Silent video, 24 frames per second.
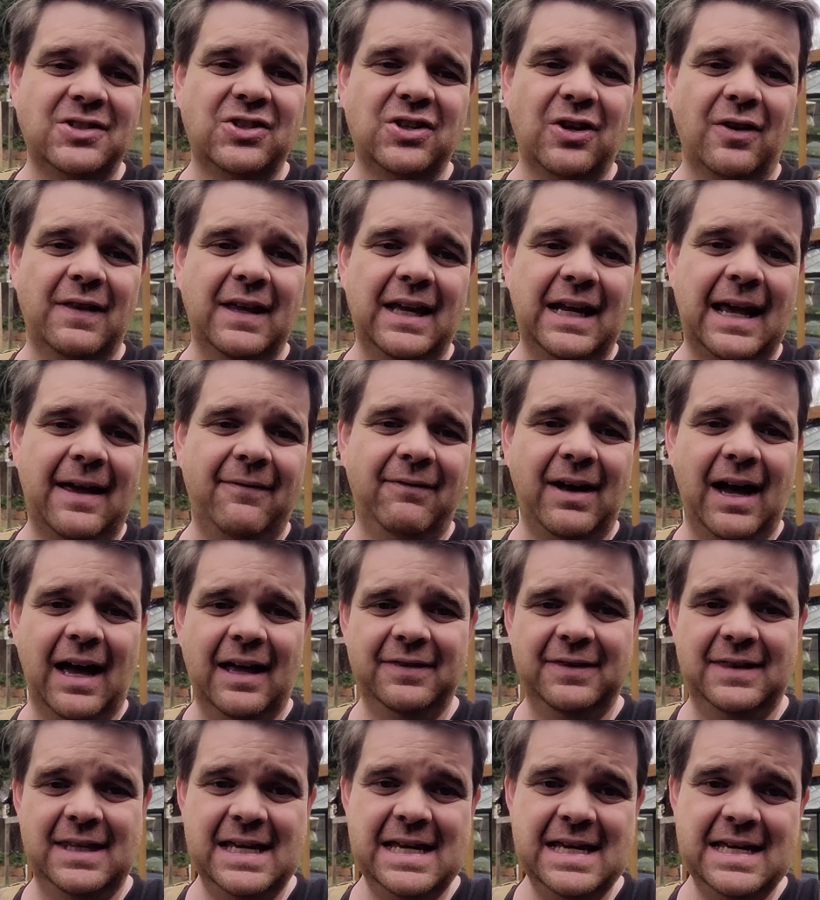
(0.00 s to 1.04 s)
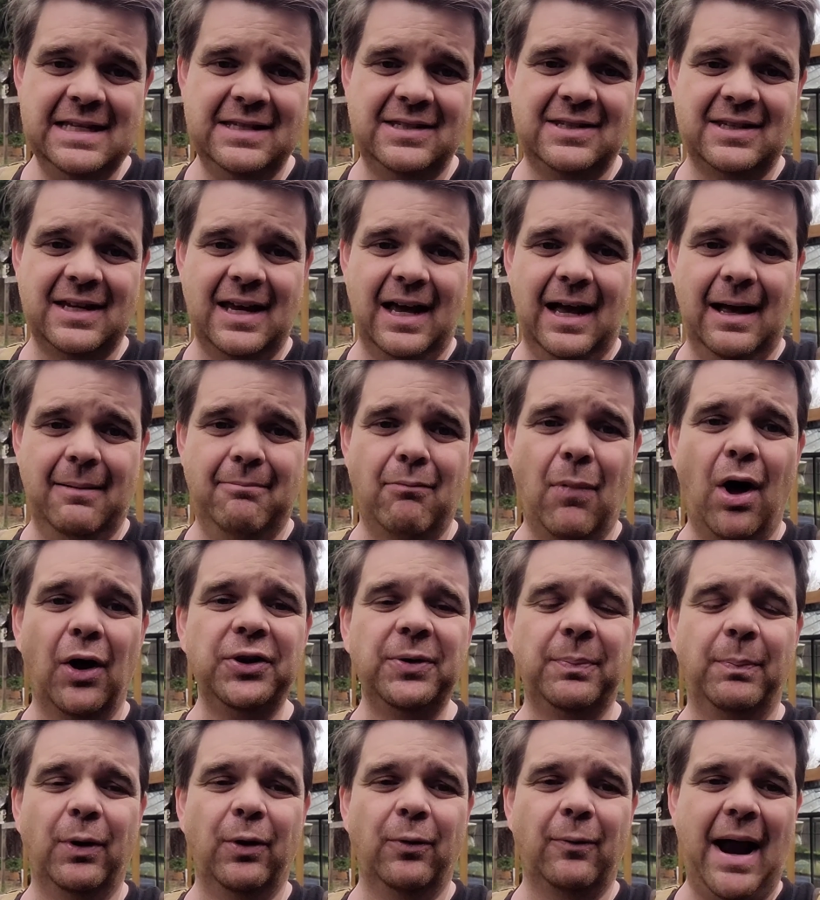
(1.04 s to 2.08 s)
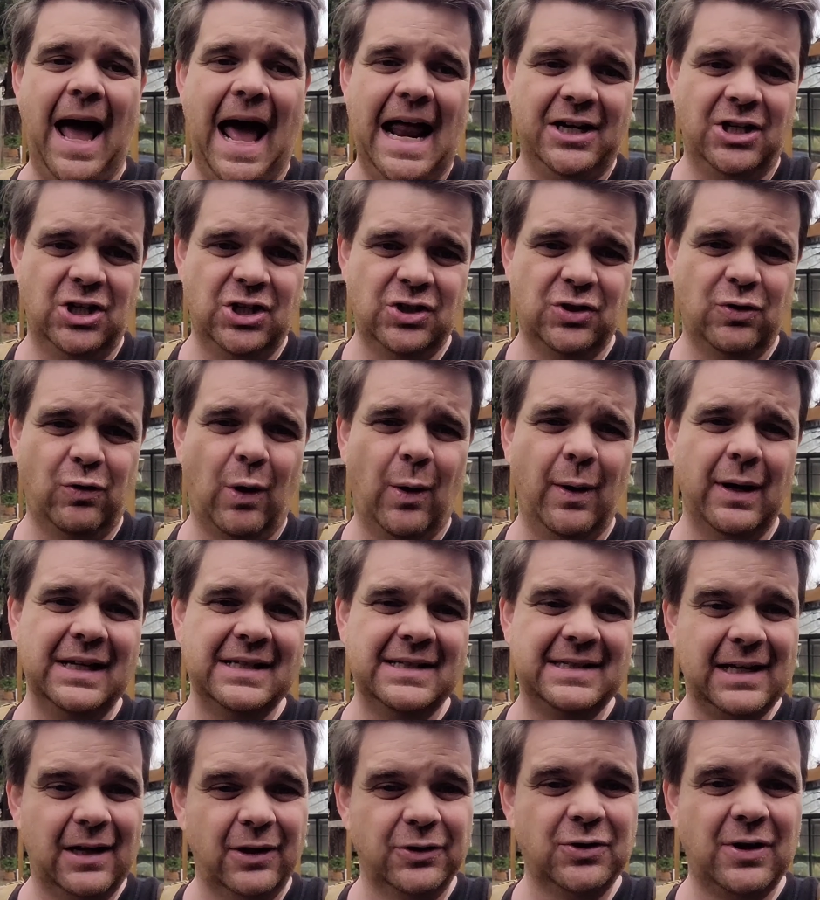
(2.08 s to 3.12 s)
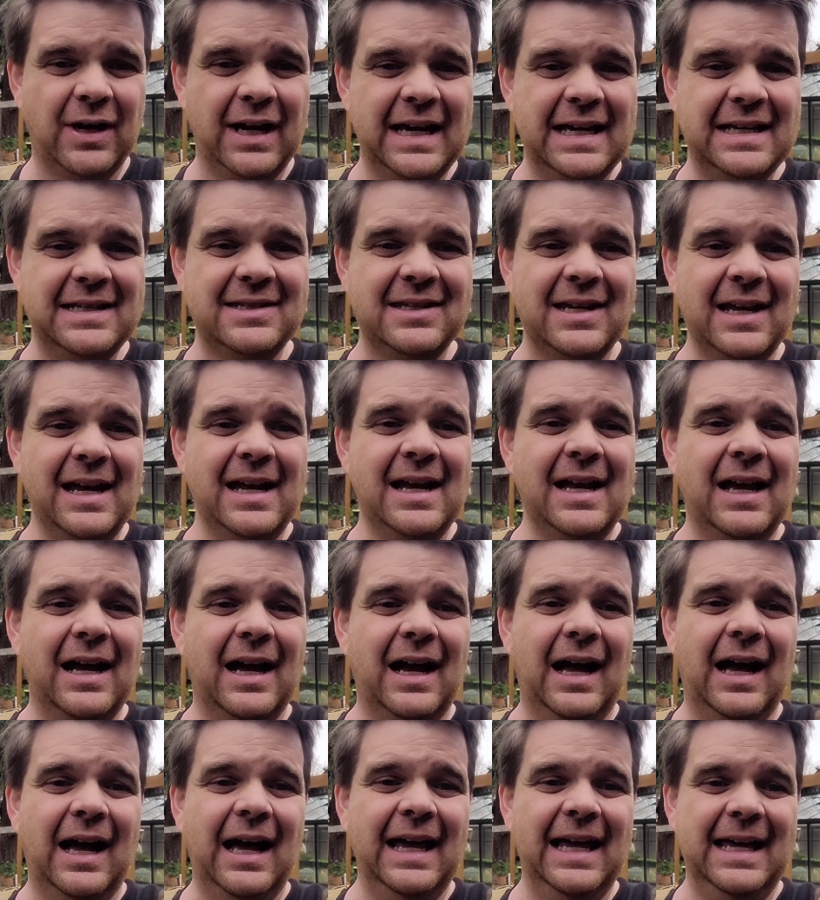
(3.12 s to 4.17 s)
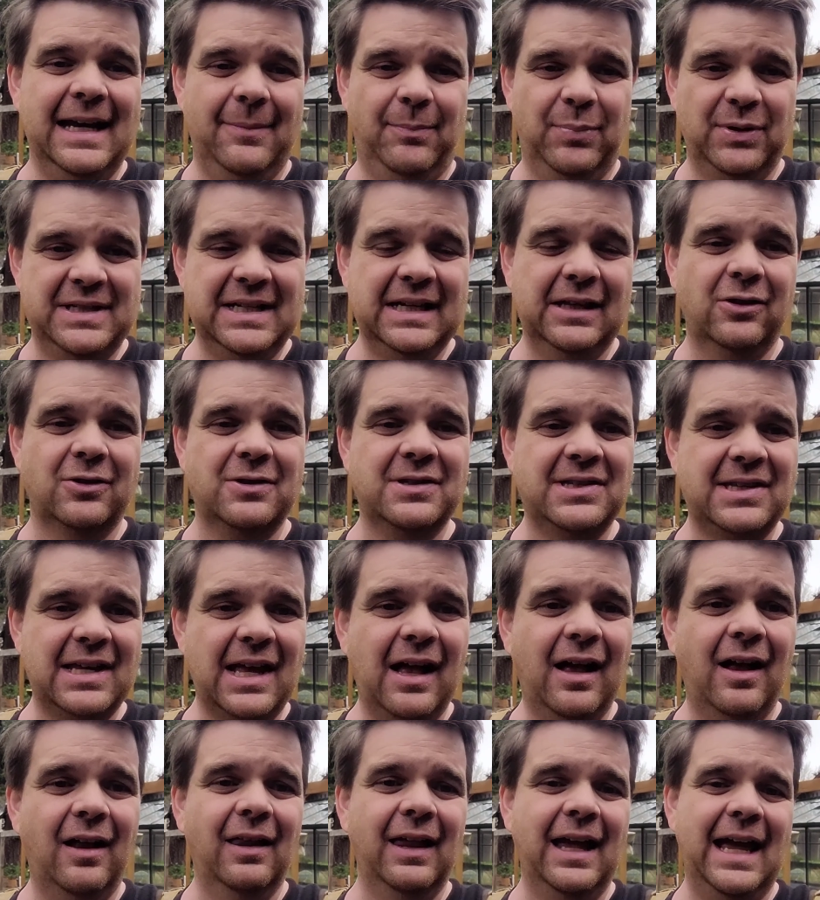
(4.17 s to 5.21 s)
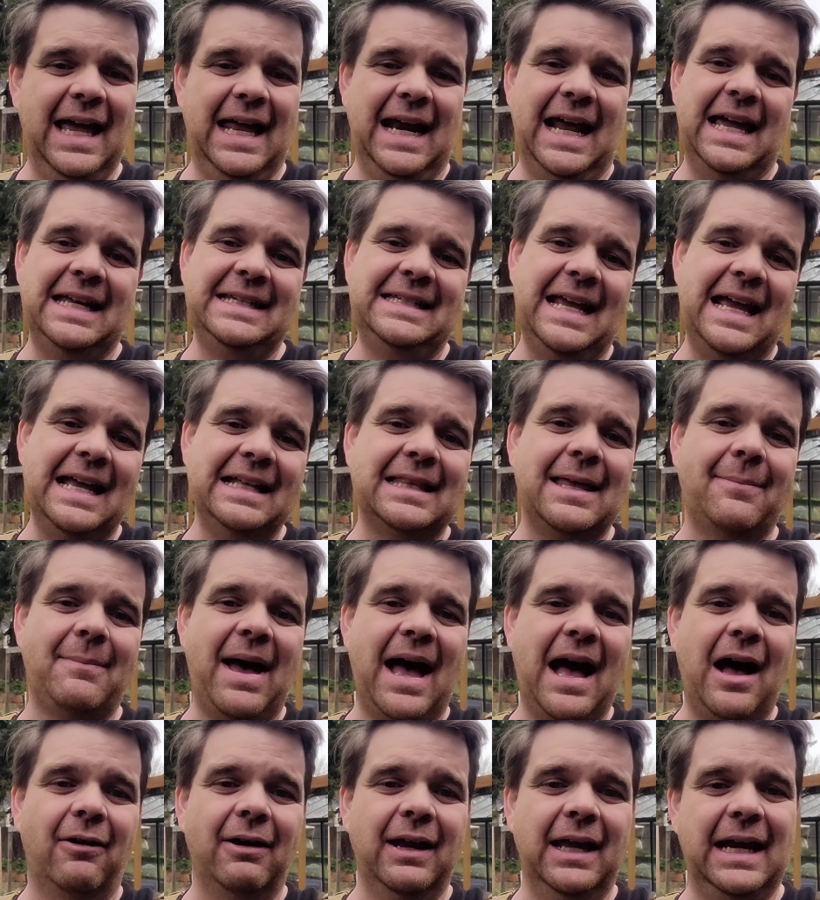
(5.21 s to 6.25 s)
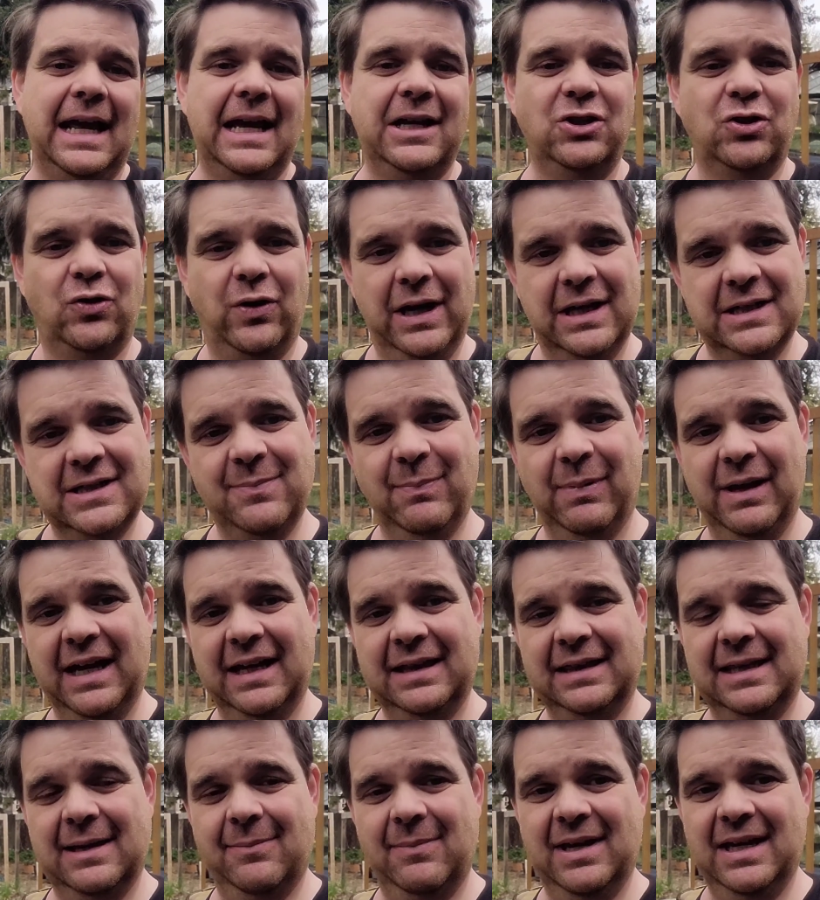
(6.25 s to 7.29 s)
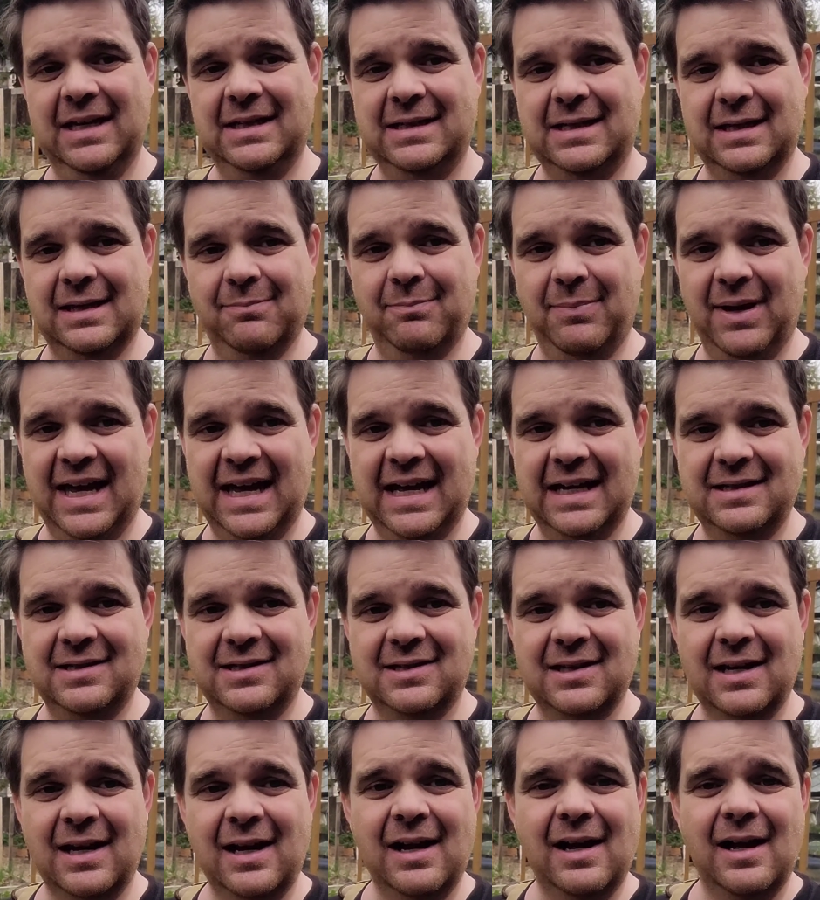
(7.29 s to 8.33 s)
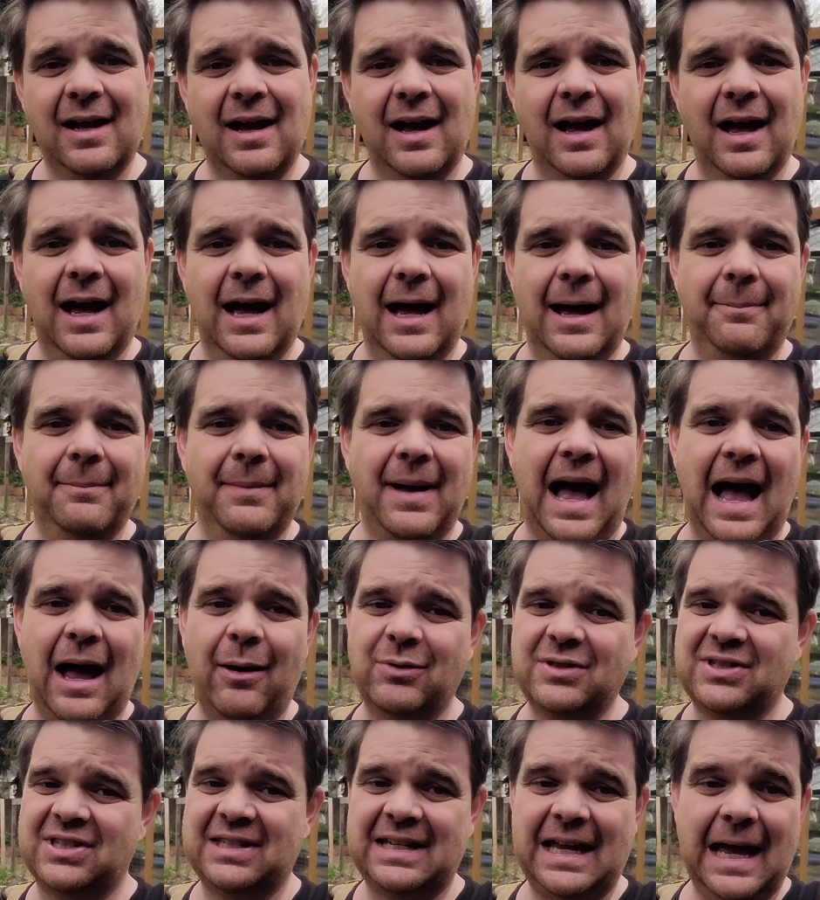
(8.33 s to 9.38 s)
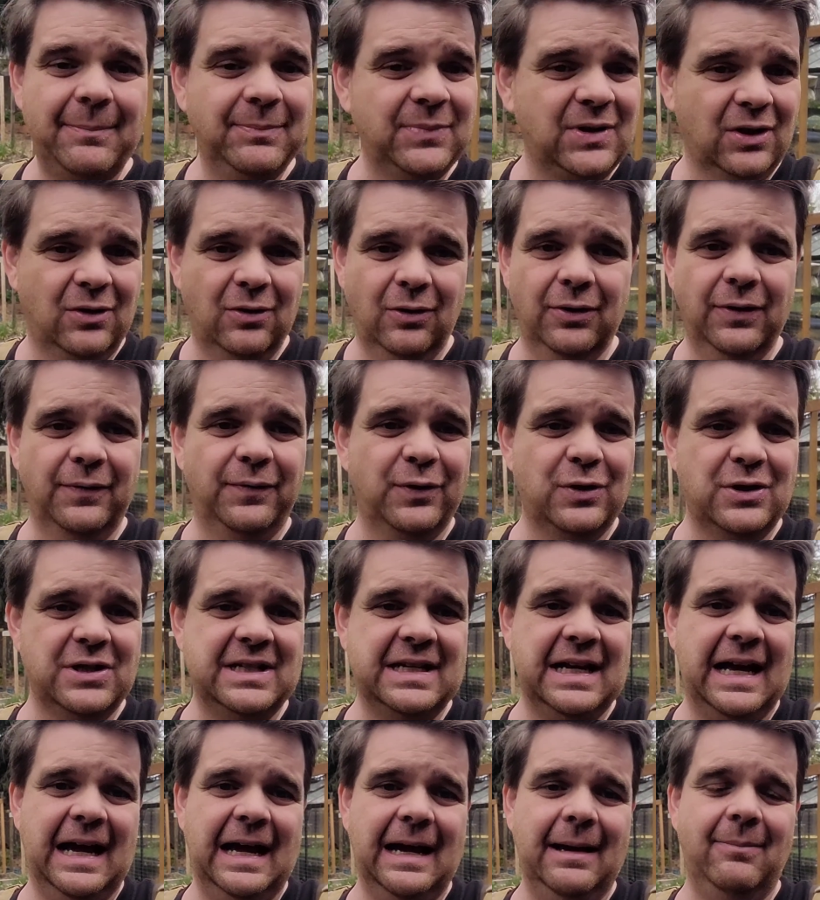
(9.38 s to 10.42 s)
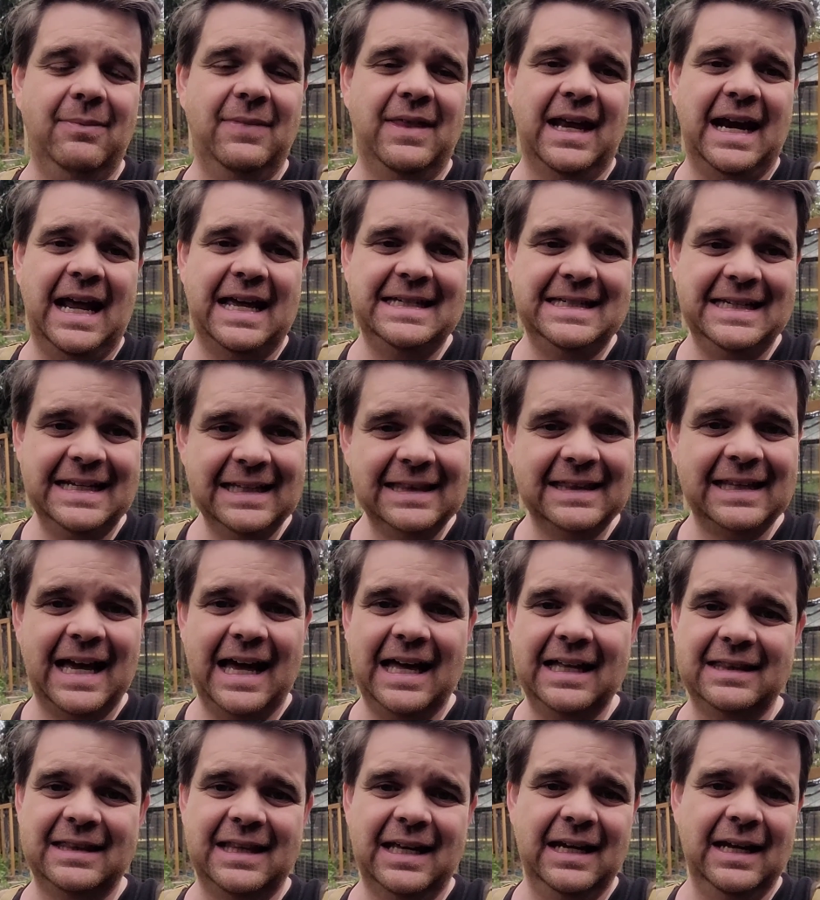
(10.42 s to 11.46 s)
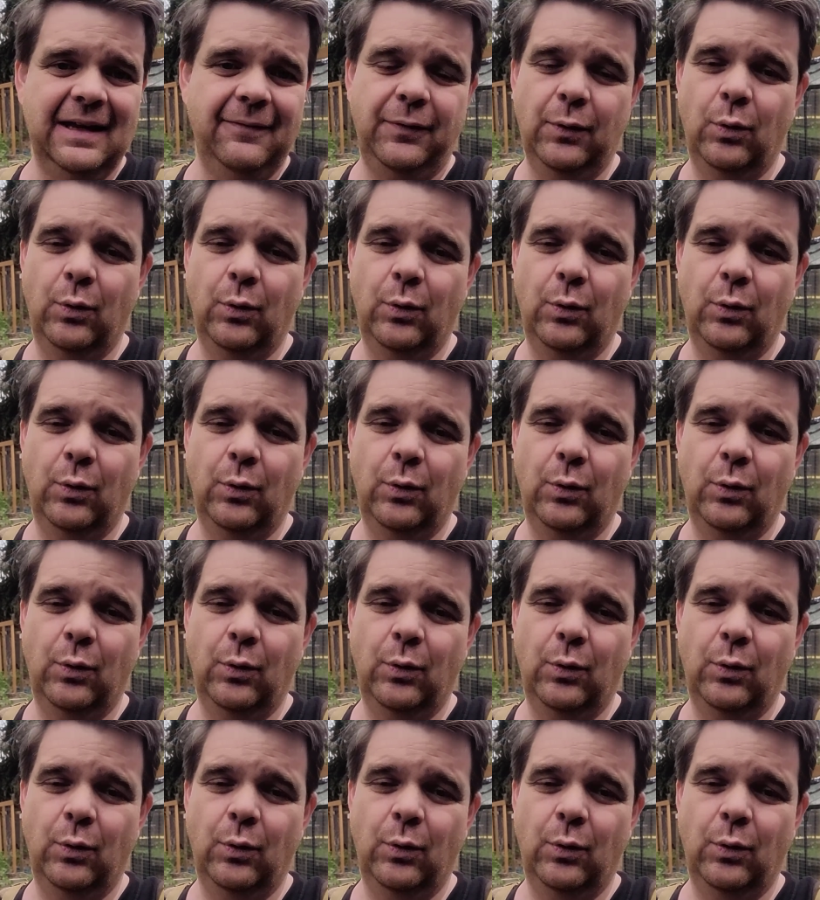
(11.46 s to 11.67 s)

so then I've got these uh, multiple radishes growing in cell trays uh, in a particular cell, and I take them out and I transplant them into the beds. Um, I was skeptical the first time that I did that, that if